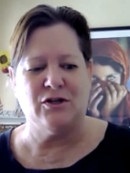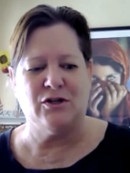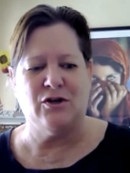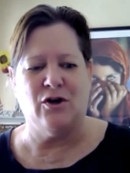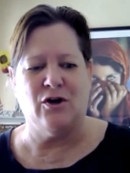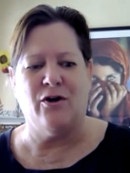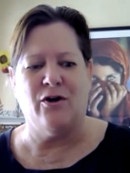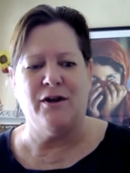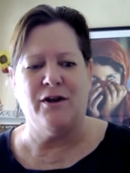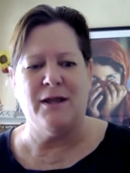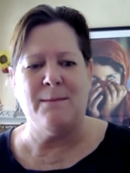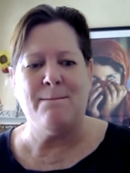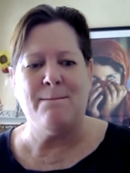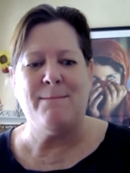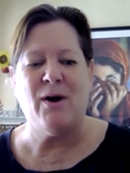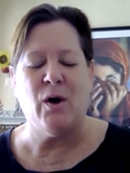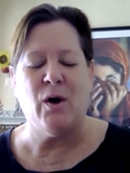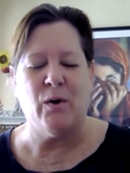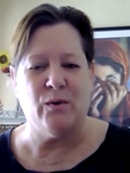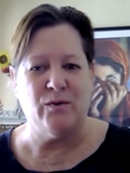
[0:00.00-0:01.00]
God
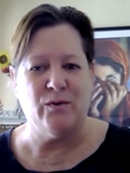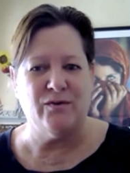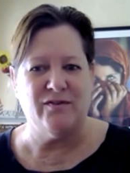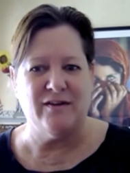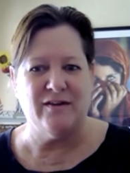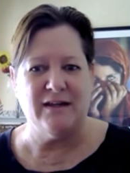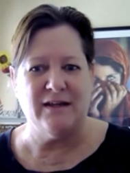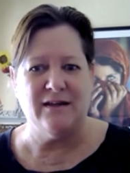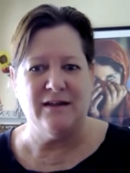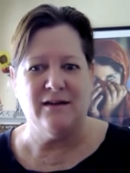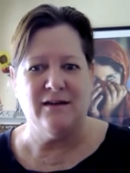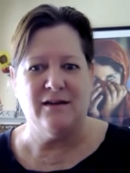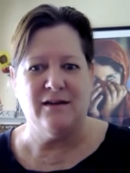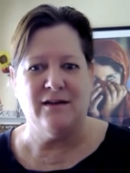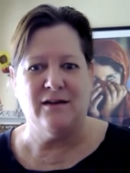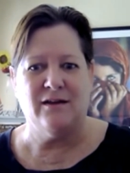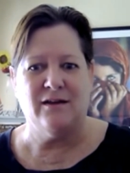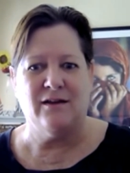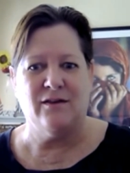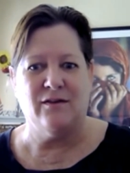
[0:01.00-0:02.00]
imposing
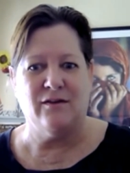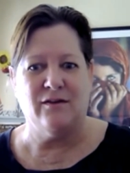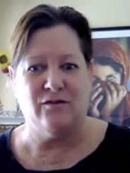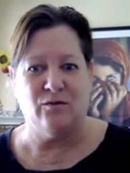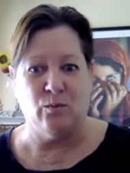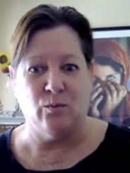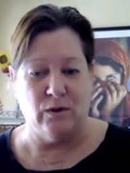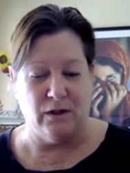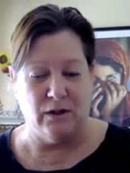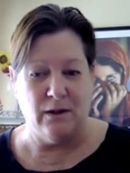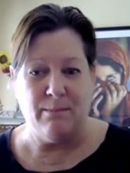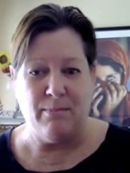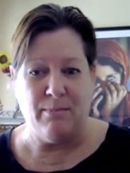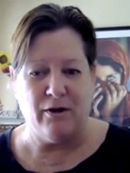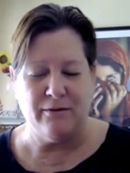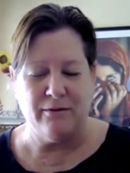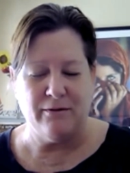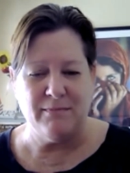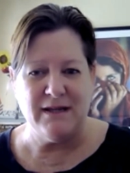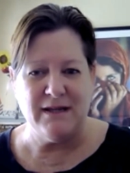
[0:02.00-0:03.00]
this will
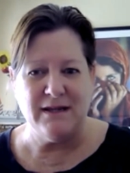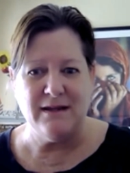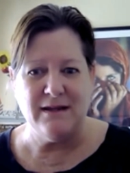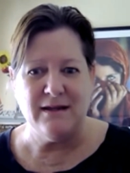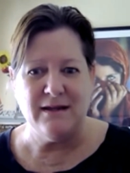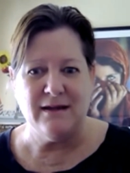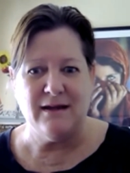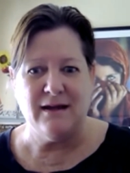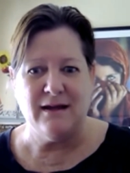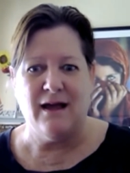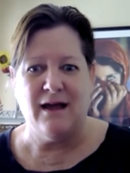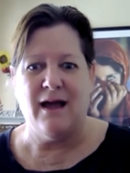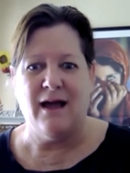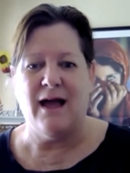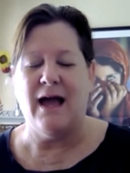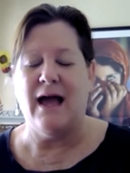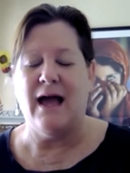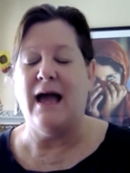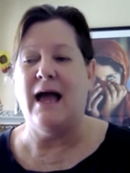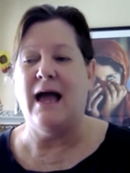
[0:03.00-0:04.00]
upon me
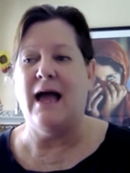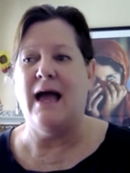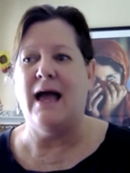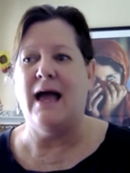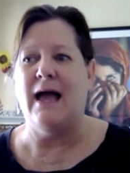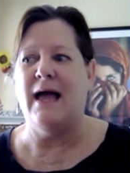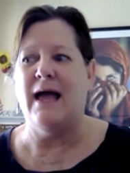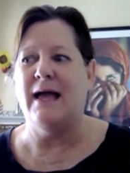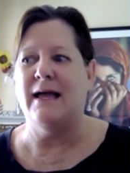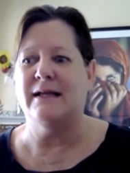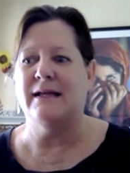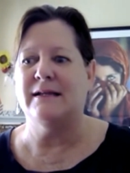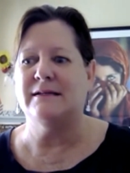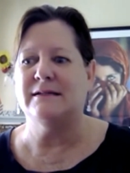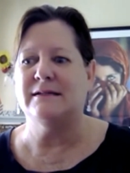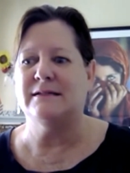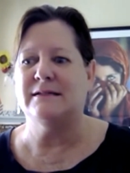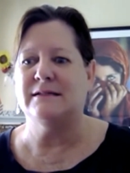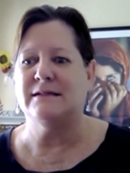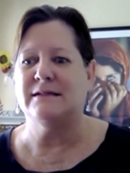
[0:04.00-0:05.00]

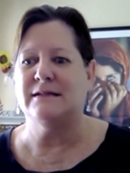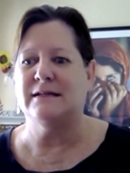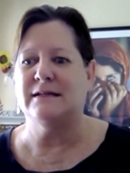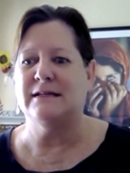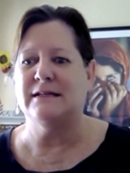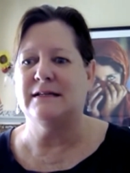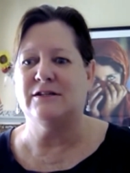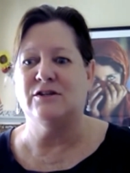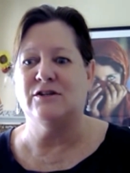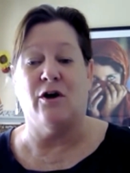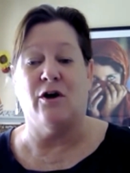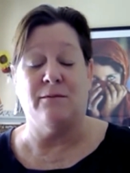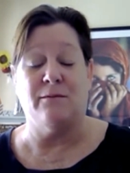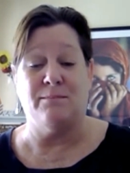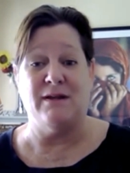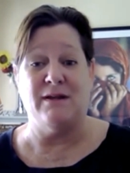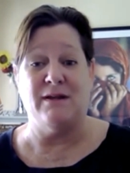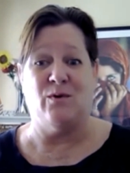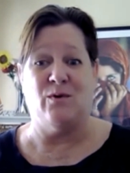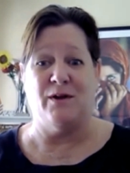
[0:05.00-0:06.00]
and it
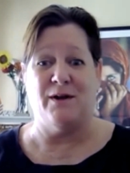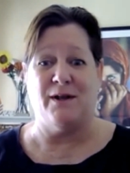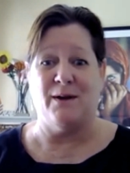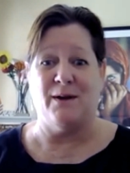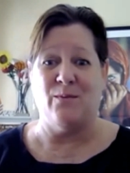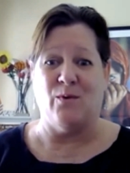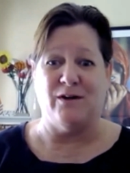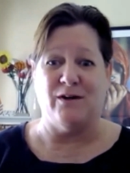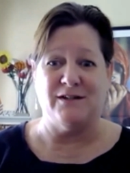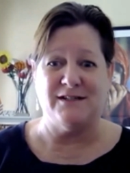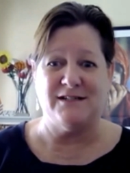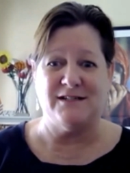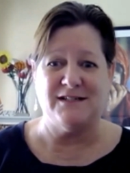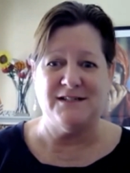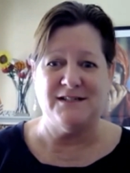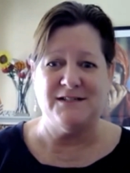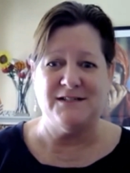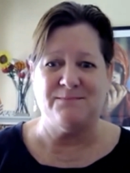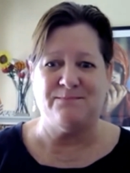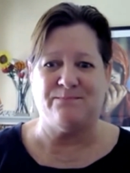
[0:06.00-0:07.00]
not being what I
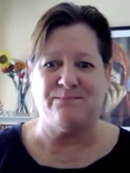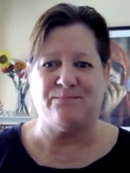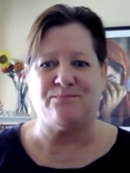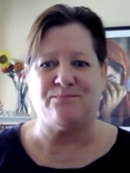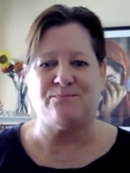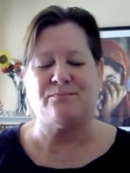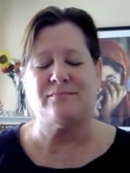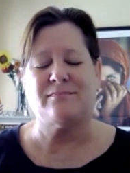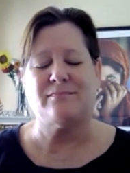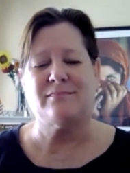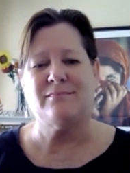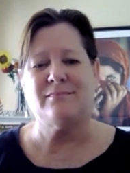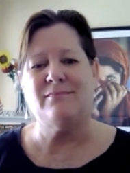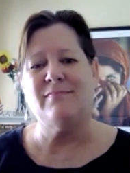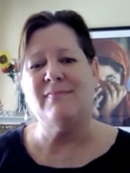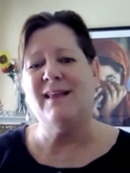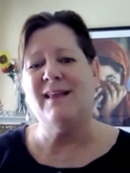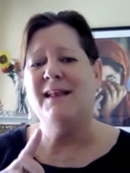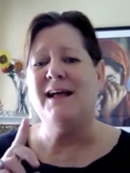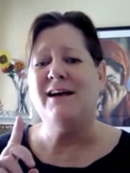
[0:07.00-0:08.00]
wanted.
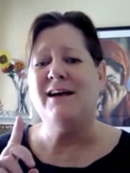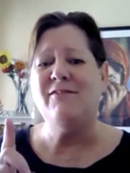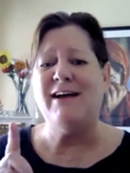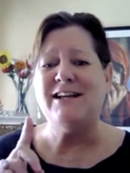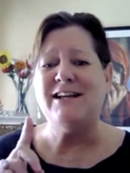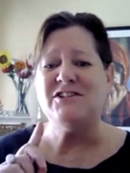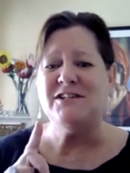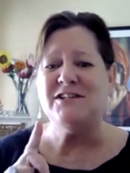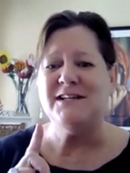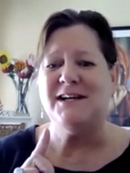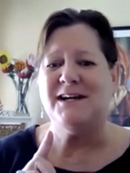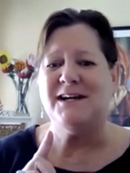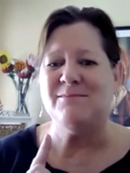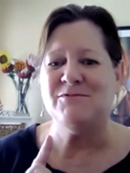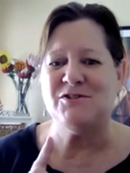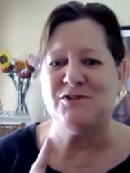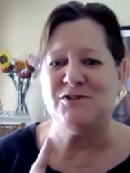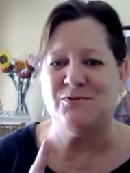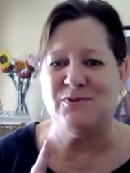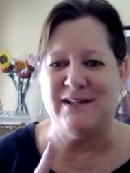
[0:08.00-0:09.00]
And I've actually
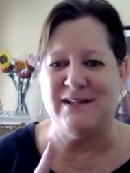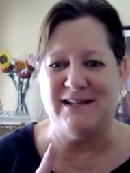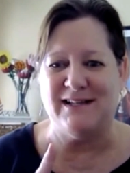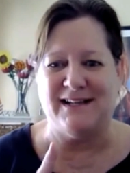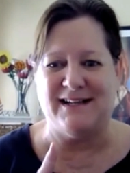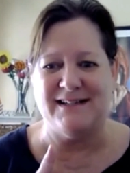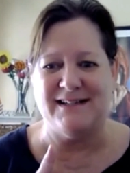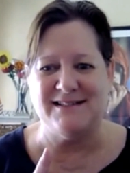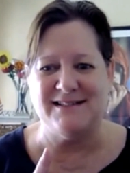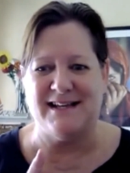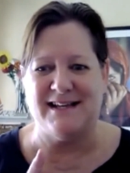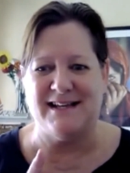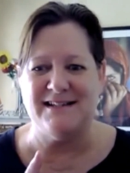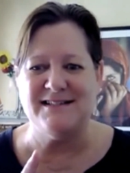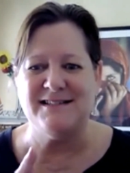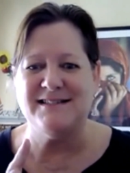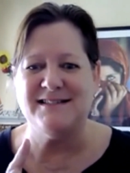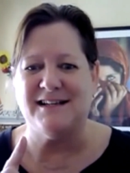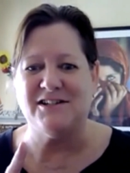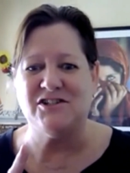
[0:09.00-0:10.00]
come to realize that
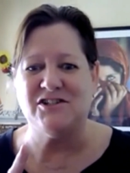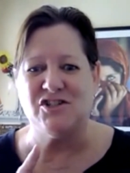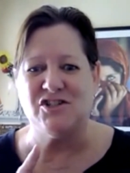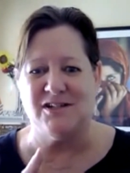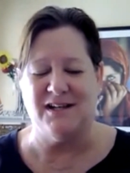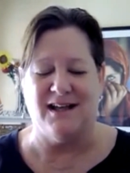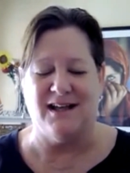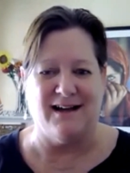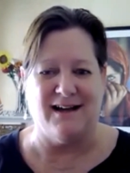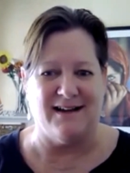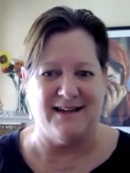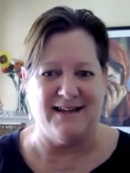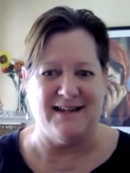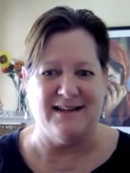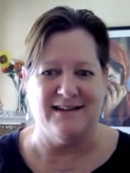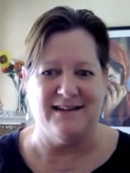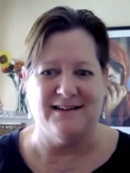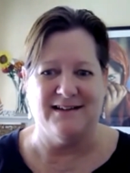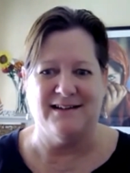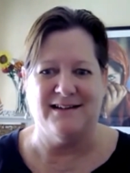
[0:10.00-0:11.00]
is such a lie.
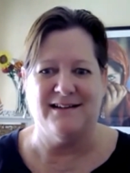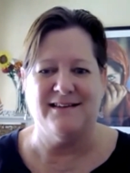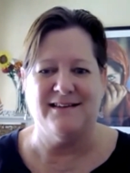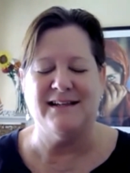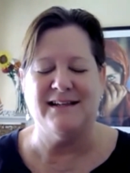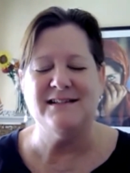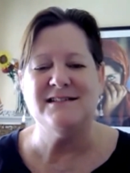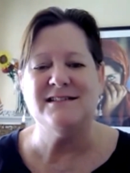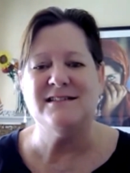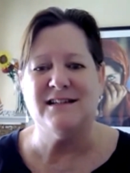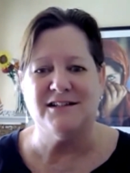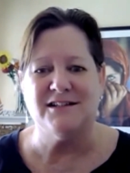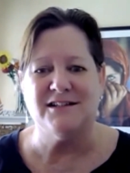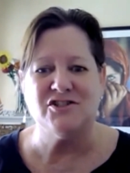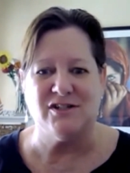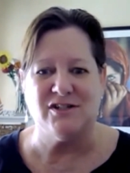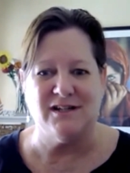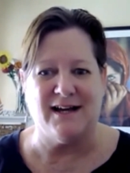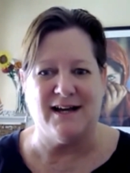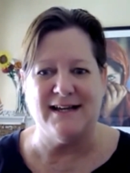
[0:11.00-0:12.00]
That is
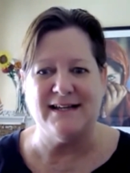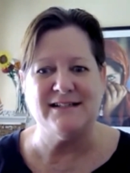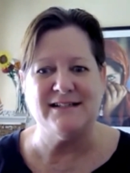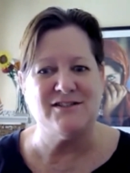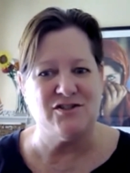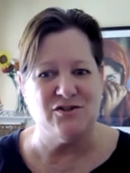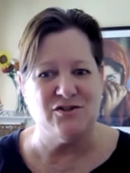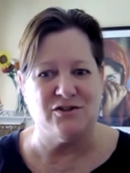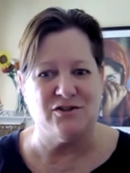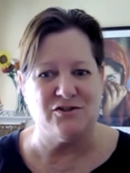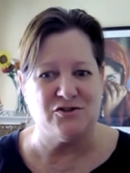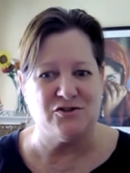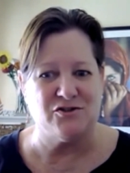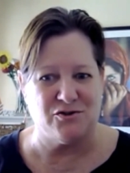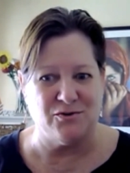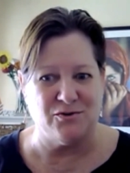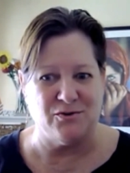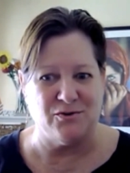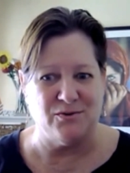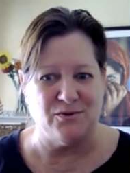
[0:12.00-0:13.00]
such a lie. It's not
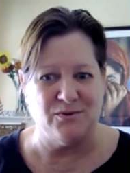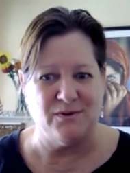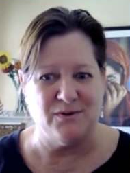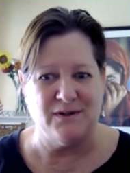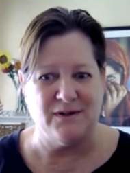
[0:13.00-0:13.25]
true.